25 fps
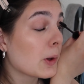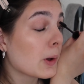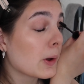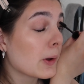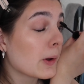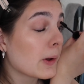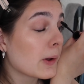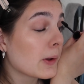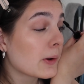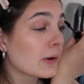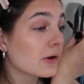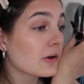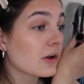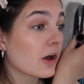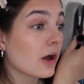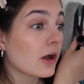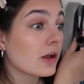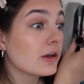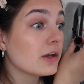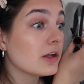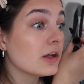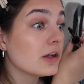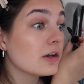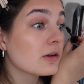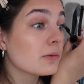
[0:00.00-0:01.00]
And I
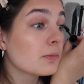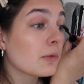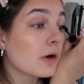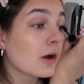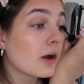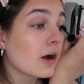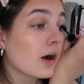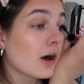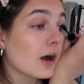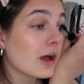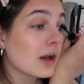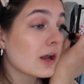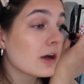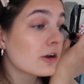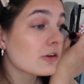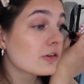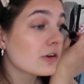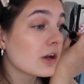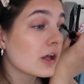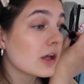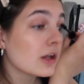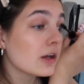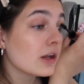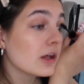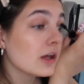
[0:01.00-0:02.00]
need my eyelash
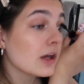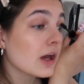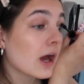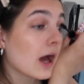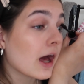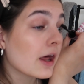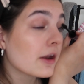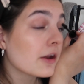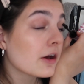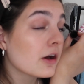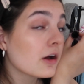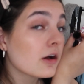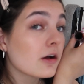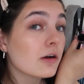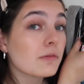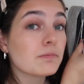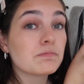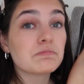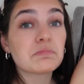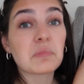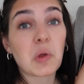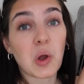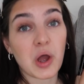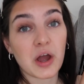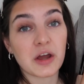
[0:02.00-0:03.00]
lady, Hannah,
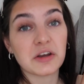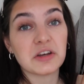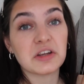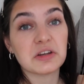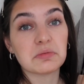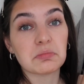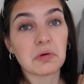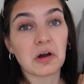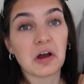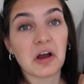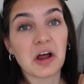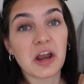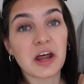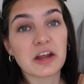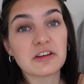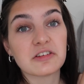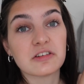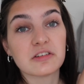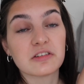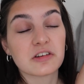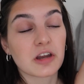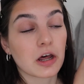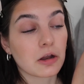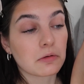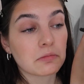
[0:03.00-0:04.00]
I need my
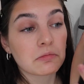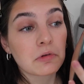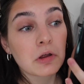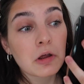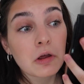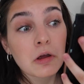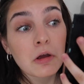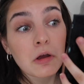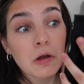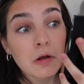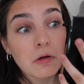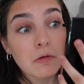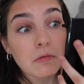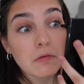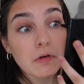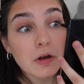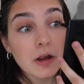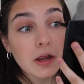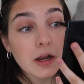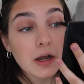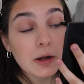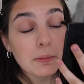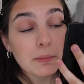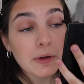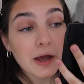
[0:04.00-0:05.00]
eyelashes done
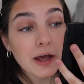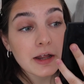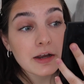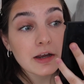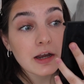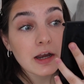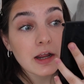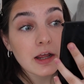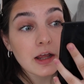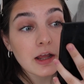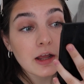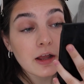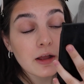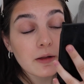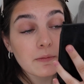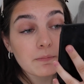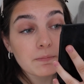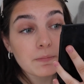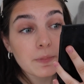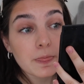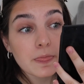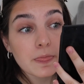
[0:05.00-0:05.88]
really badly.